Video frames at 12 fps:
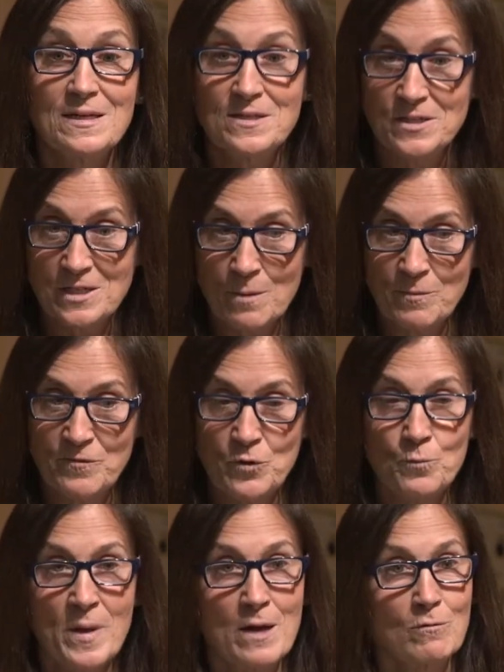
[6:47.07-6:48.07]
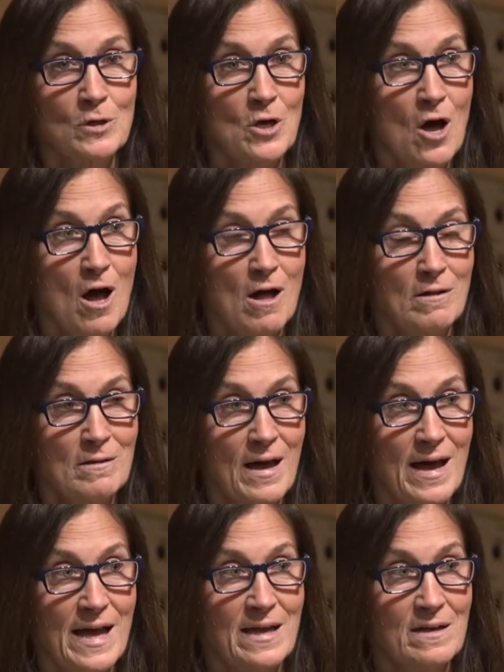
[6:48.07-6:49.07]
Some of you may recall
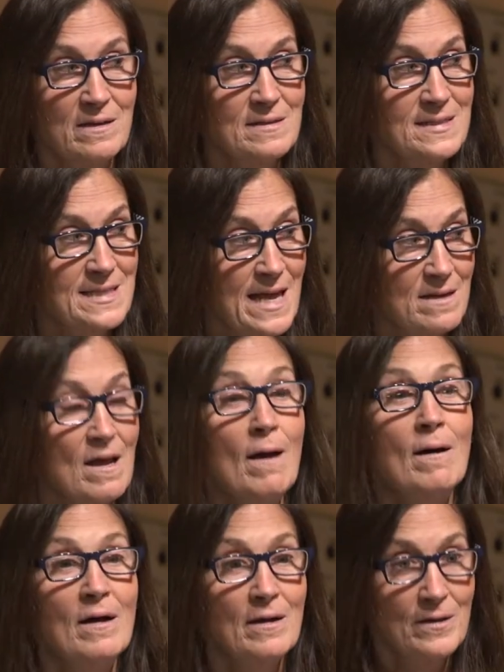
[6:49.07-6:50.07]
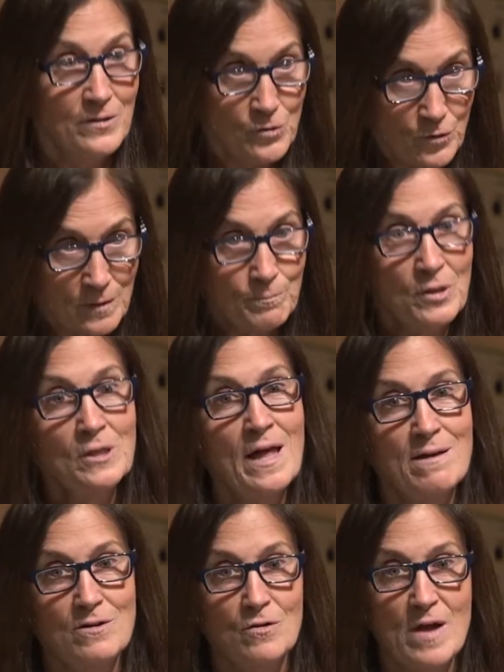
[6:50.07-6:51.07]
I said, you can pull
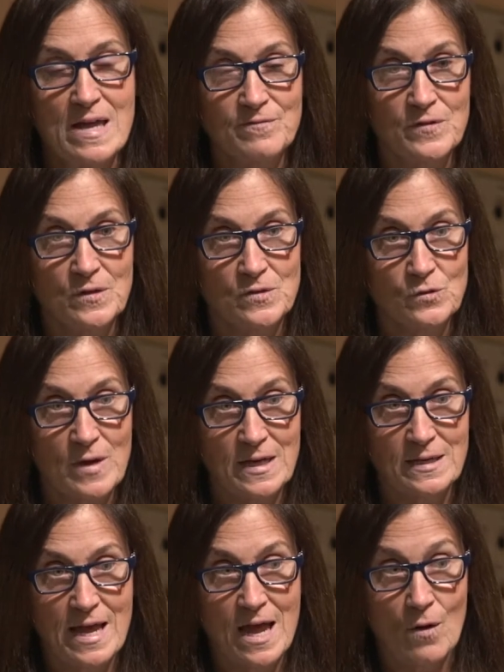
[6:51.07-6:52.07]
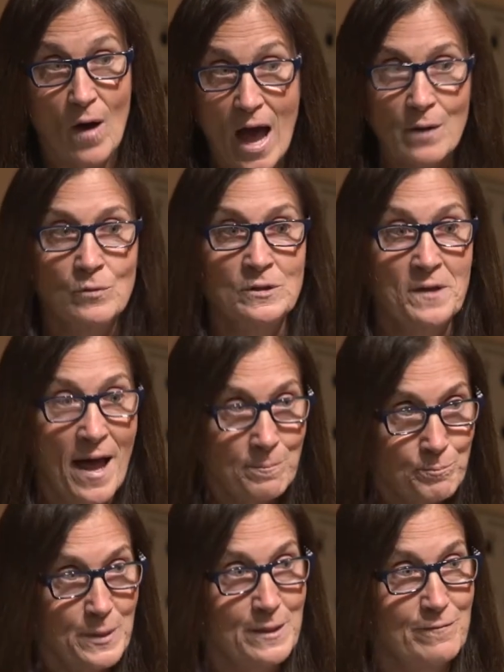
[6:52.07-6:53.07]
out your iPhones right now. I will
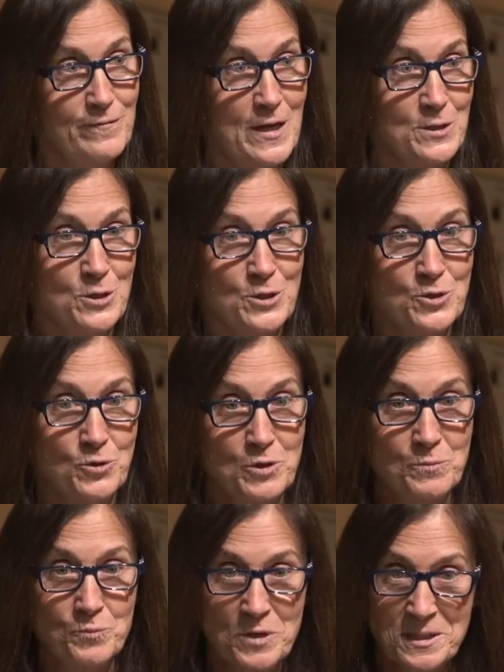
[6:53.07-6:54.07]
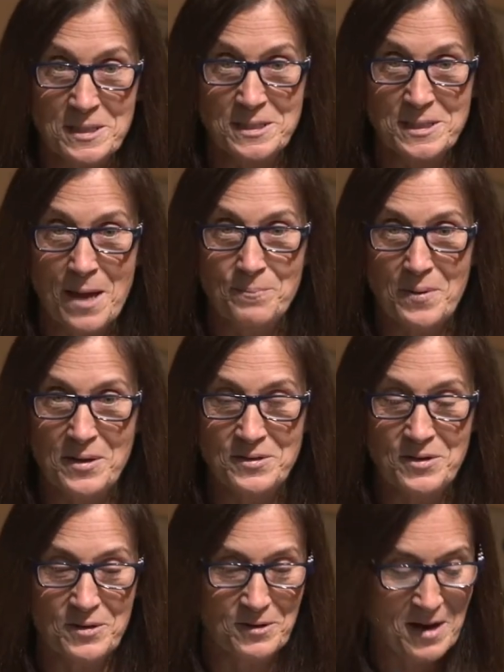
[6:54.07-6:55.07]
not be offended. You can bring this up on
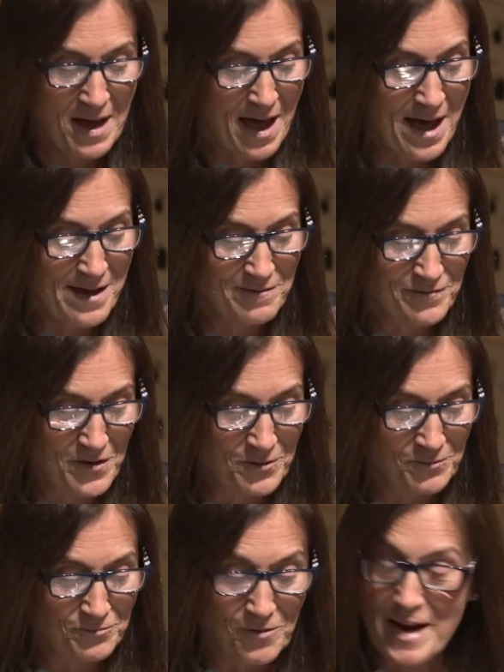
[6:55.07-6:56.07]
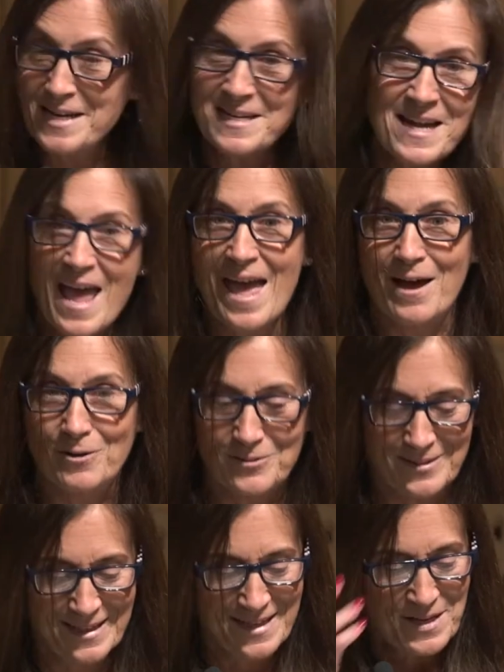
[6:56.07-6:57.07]
your iPhone right now.
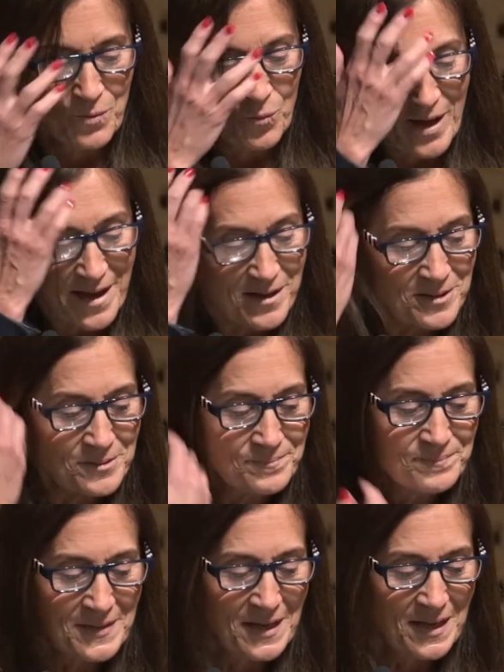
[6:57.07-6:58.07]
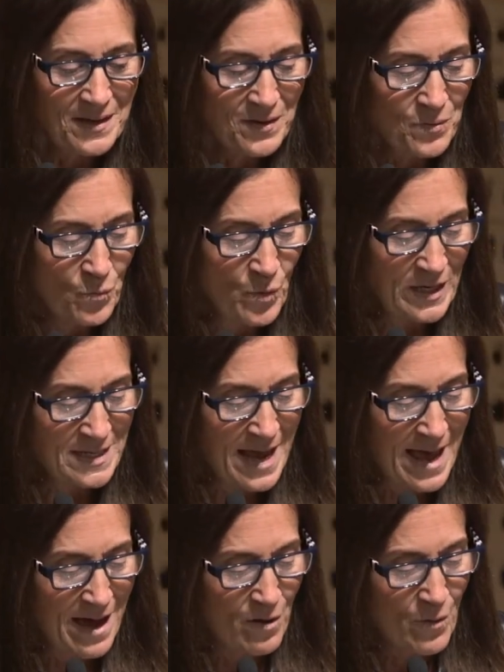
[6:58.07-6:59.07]
Well, we
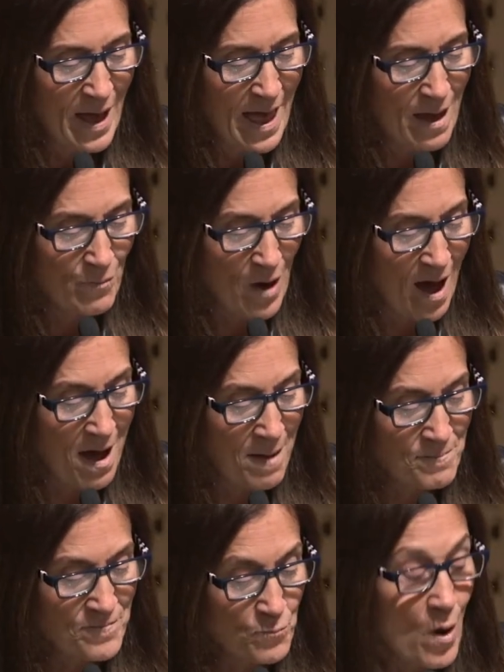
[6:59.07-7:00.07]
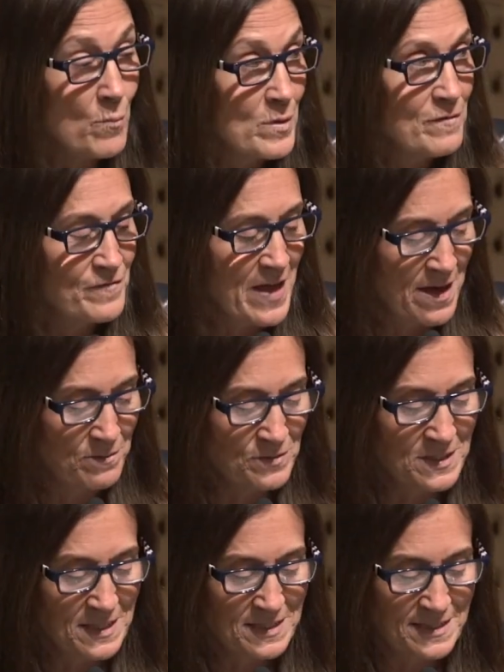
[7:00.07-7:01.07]
now, what we
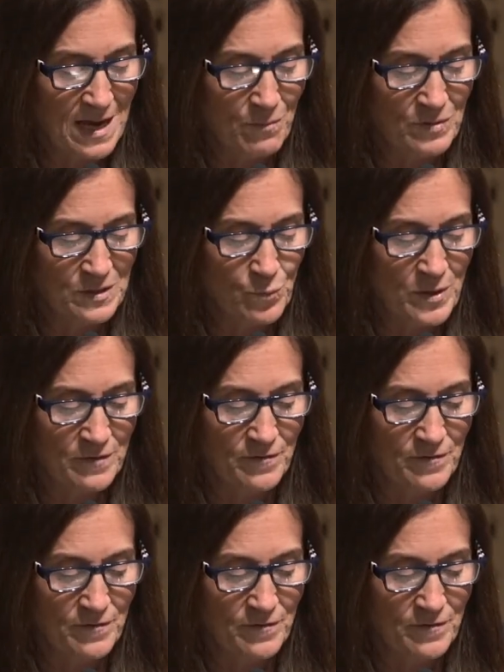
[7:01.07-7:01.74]
found is that was one